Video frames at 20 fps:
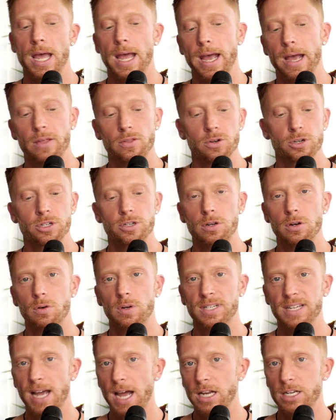And there's no
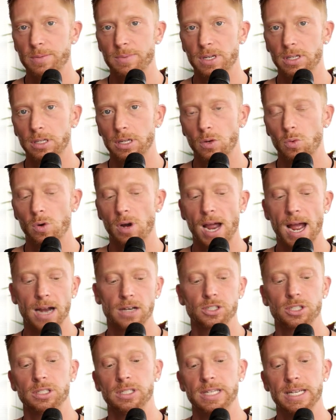attachment. Like, we're
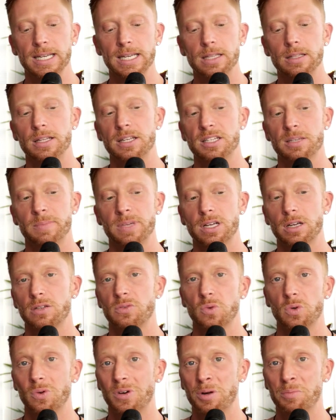actually in this because
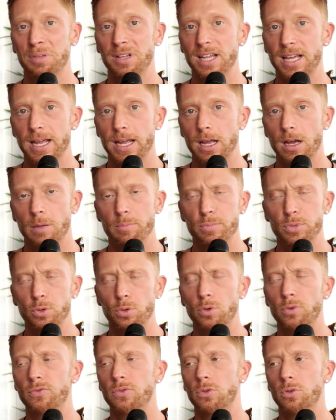we want to play a
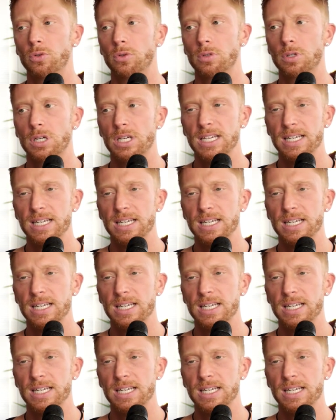beautiful